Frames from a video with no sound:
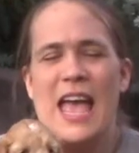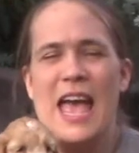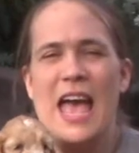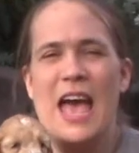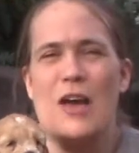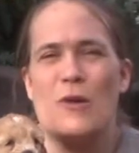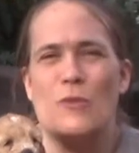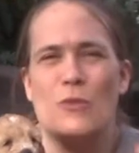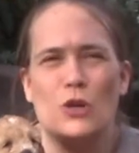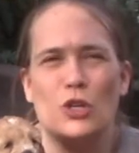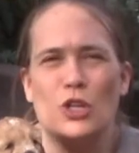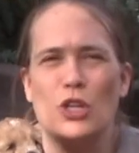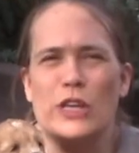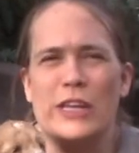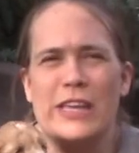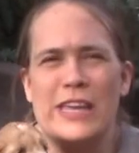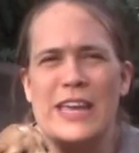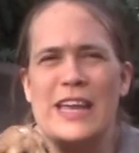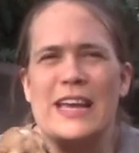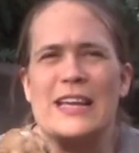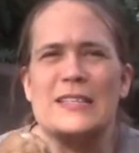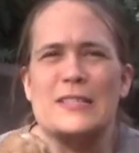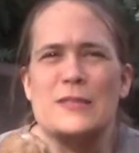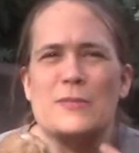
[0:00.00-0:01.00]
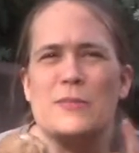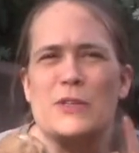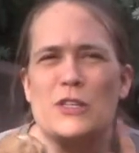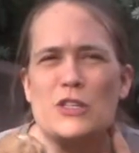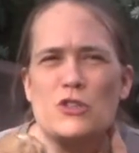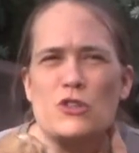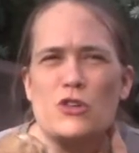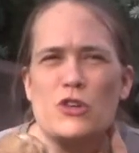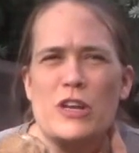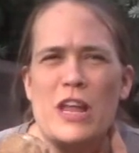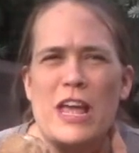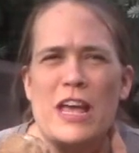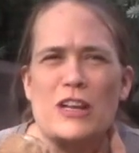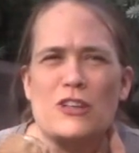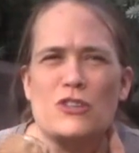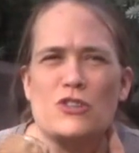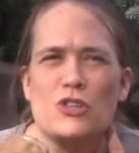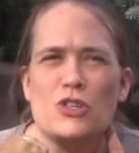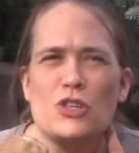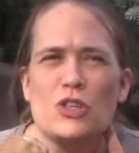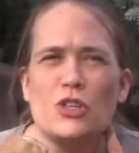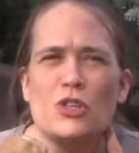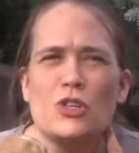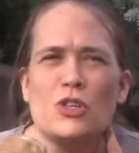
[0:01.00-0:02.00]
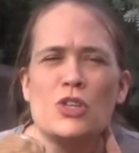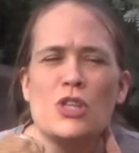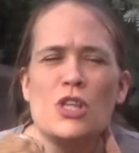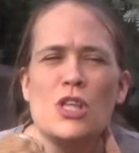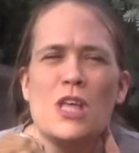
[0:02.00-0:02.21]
And we're looking at some international